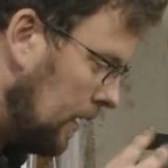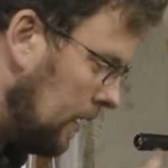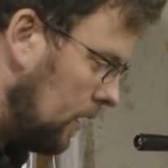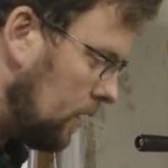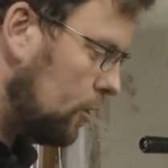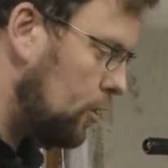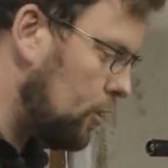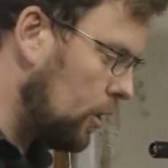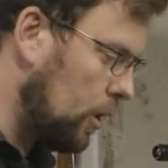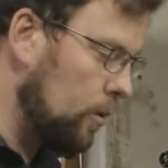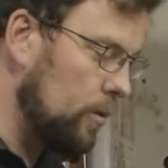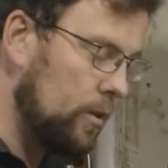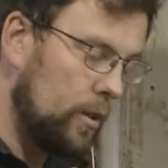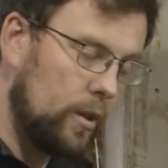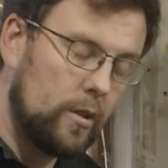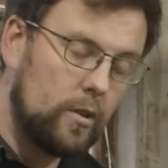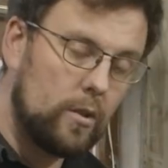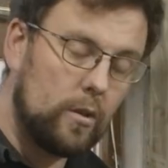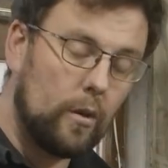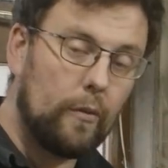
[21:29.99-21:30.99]
and showing
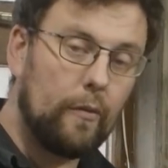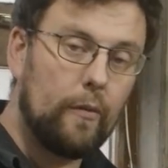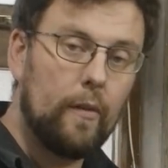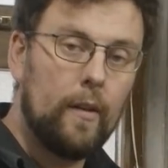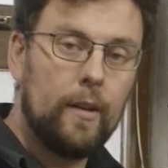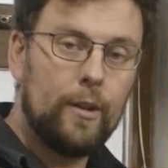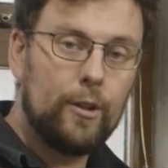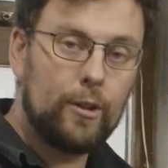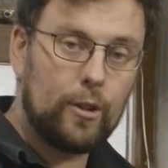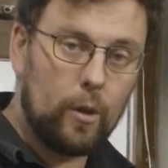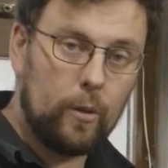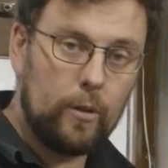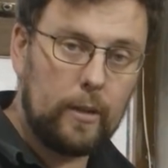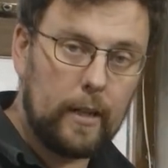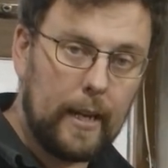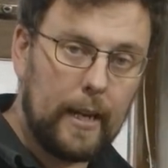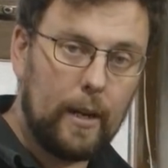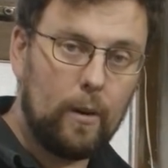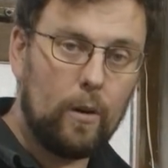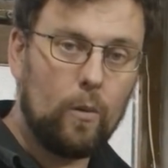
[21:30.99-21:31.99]
you stuff, showing
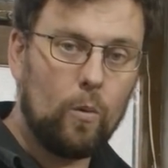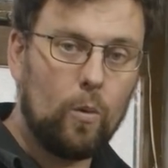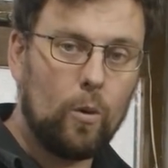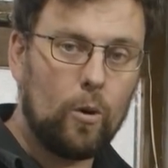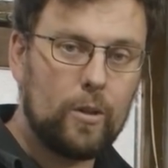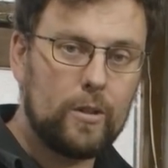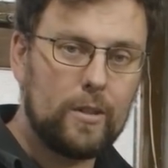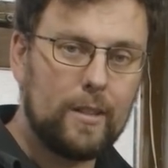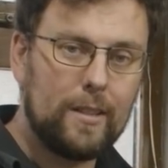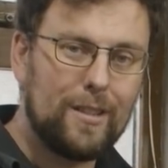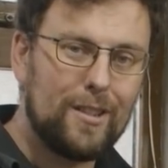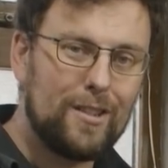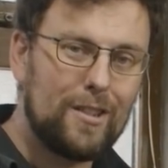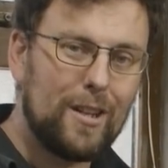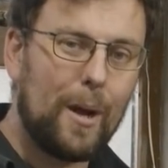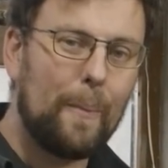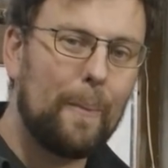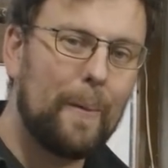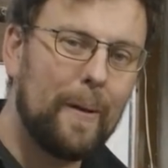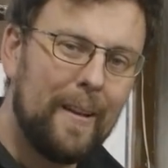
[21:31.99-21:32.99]
you how it works in the
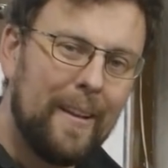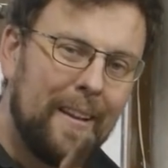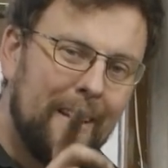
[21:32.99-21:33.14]
shop.